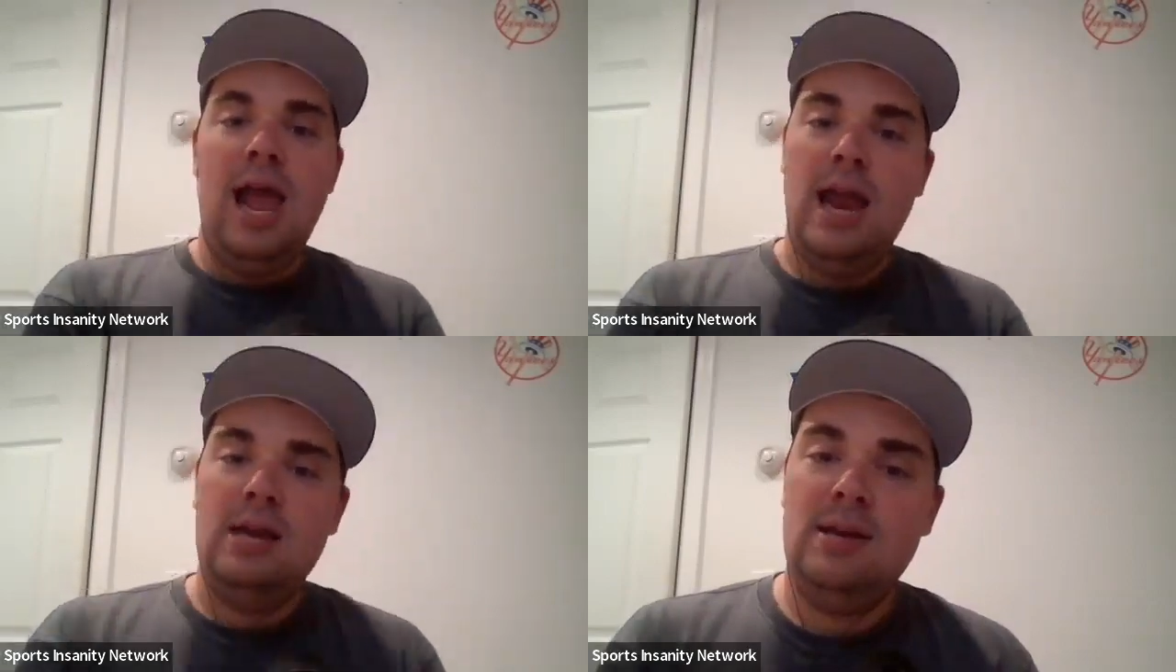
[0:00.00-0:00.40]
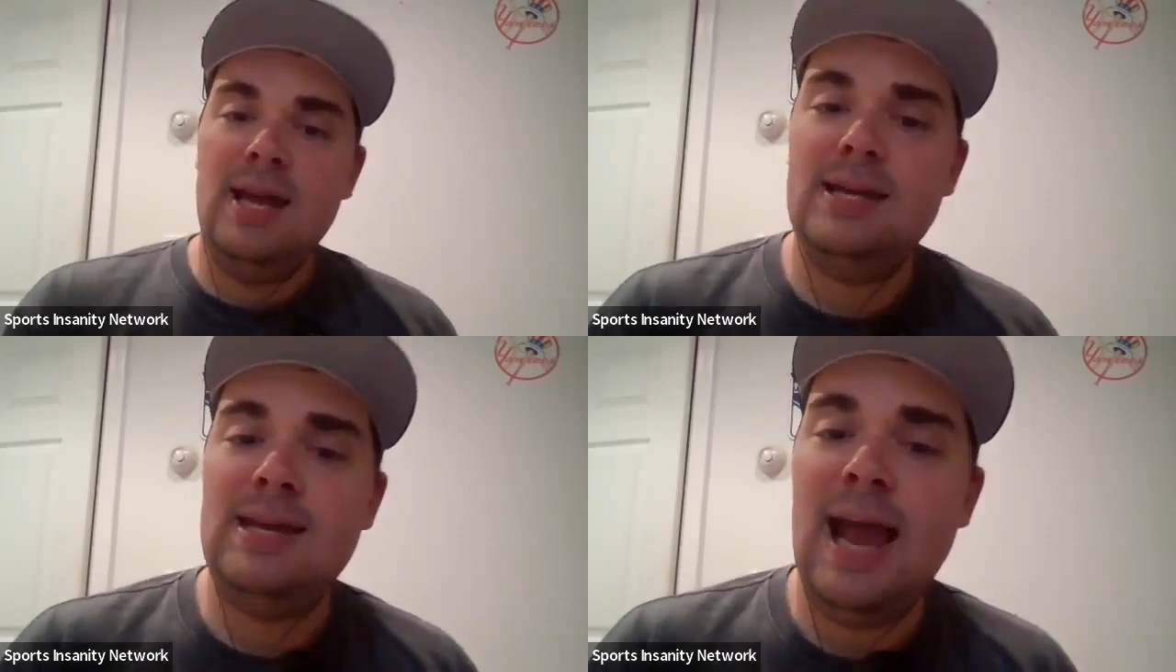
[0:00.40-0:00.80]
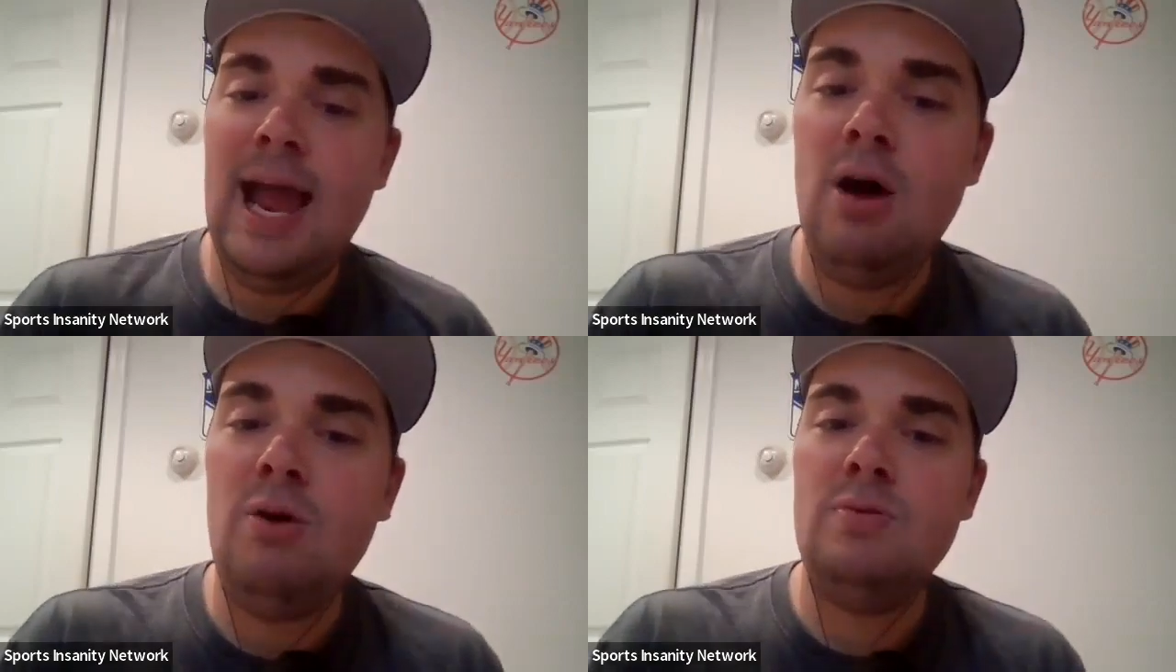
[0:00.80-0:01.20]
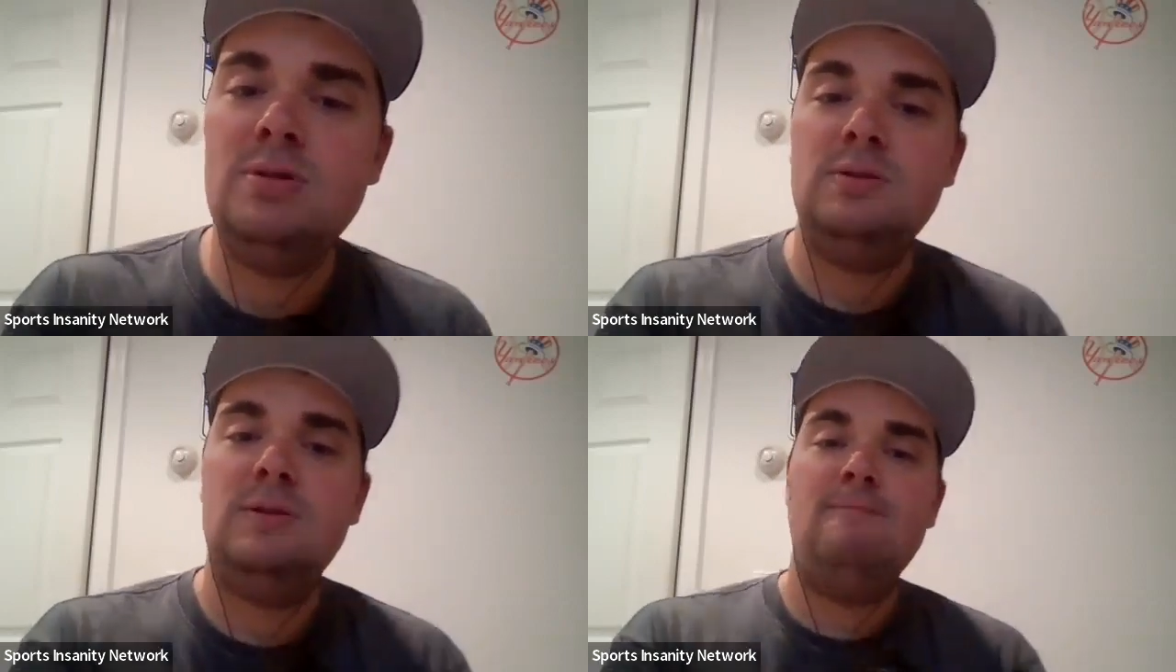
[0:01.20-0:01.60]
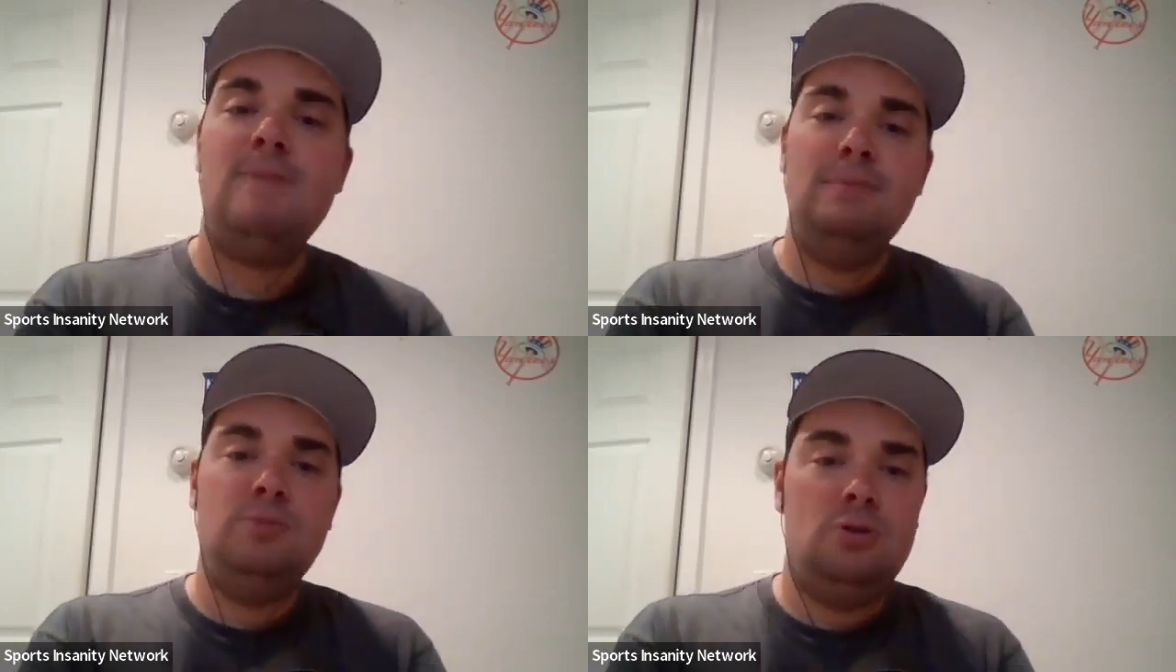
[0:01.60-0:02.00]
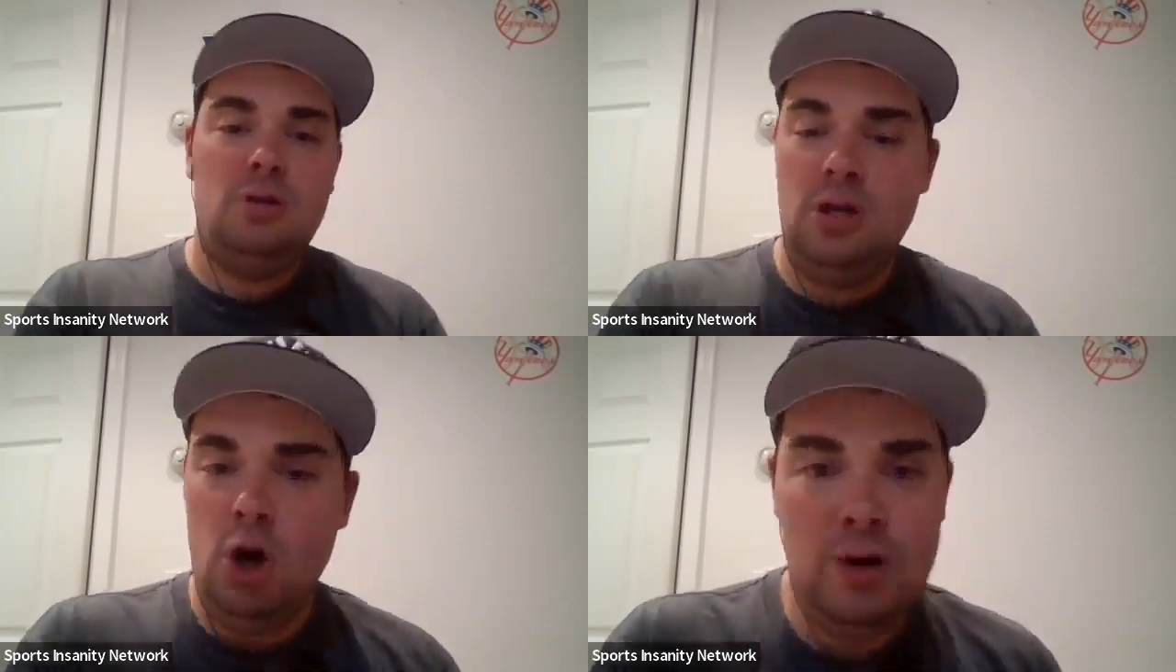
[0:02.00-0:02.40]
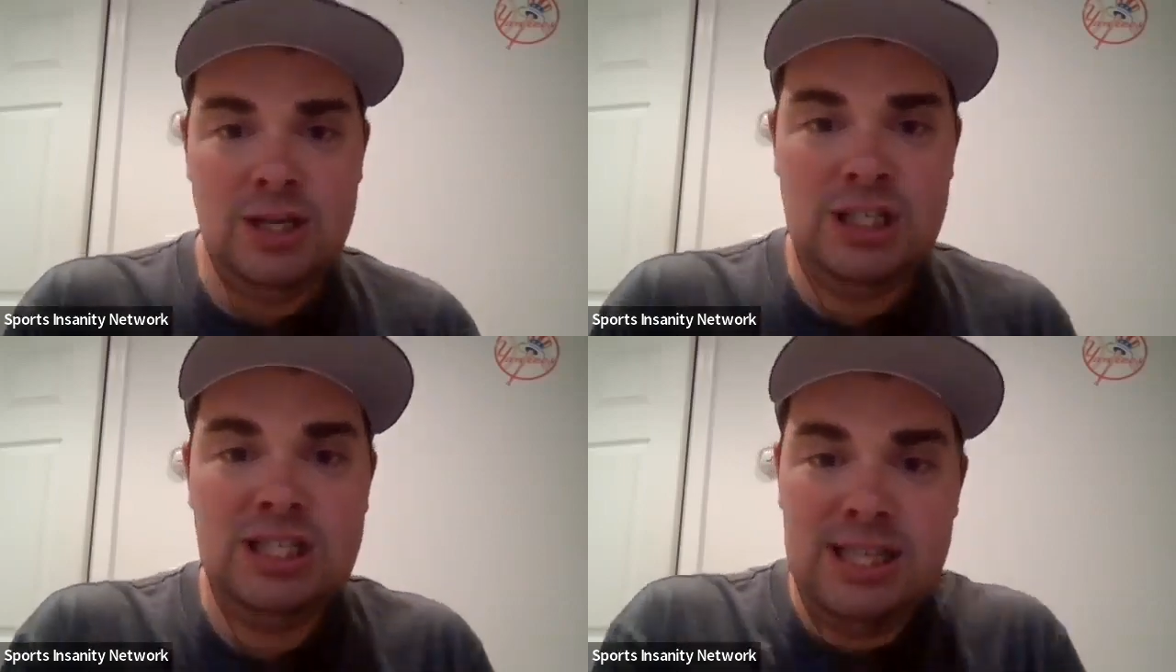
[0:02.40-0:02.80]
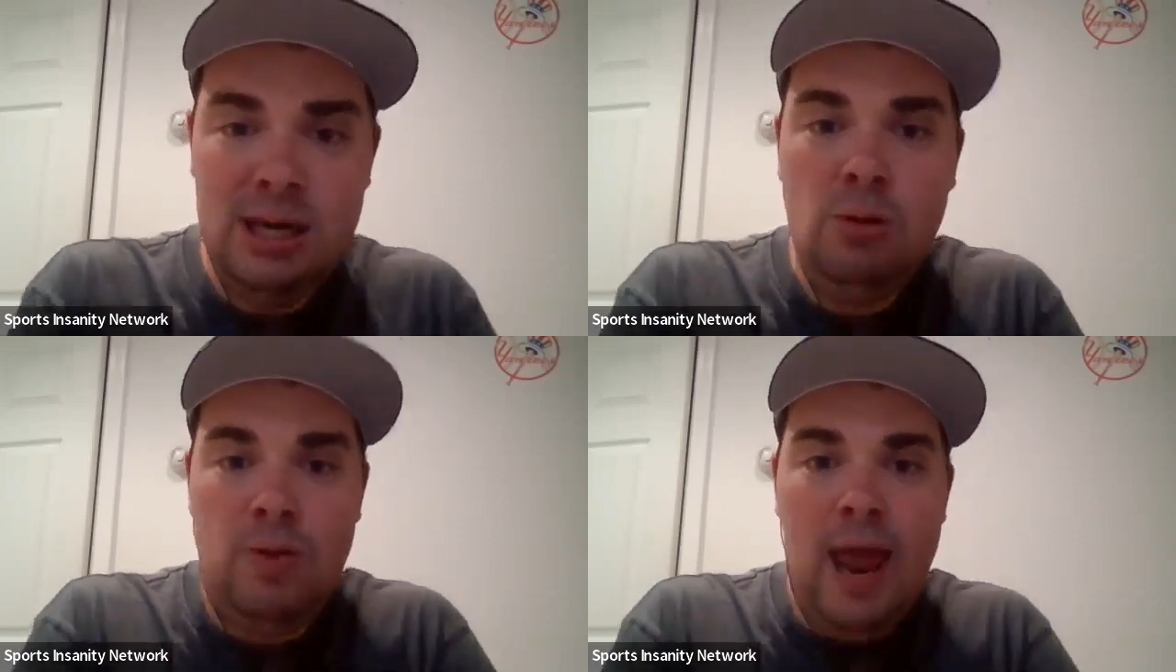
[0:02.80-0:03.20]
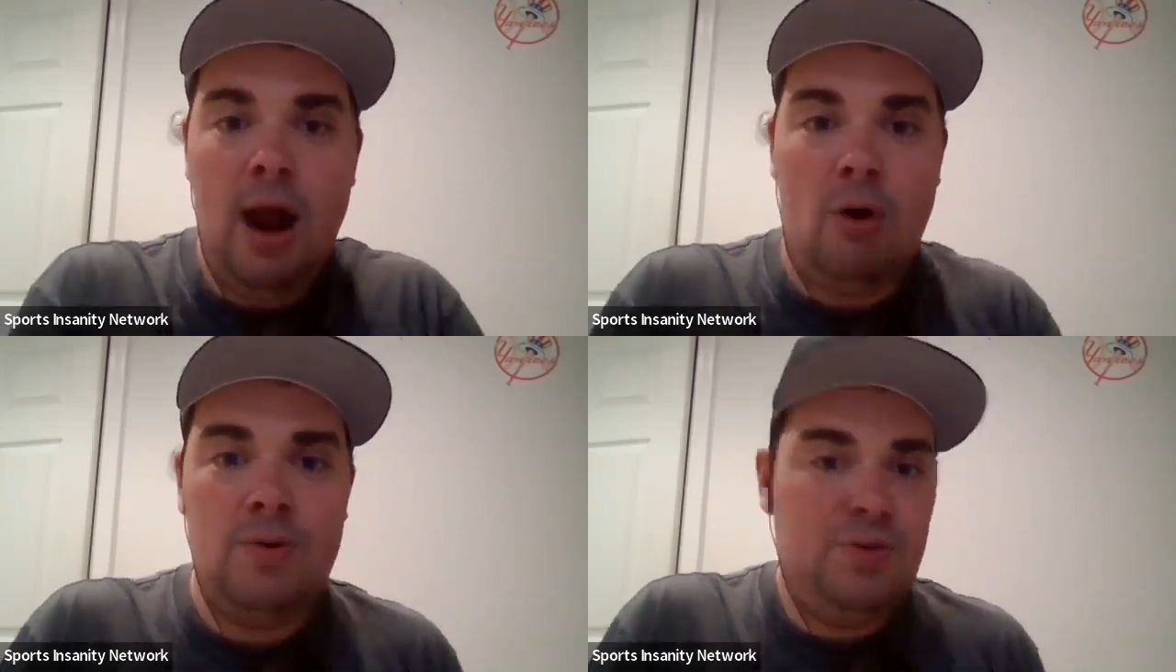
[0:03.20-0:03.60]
And like now, it's still there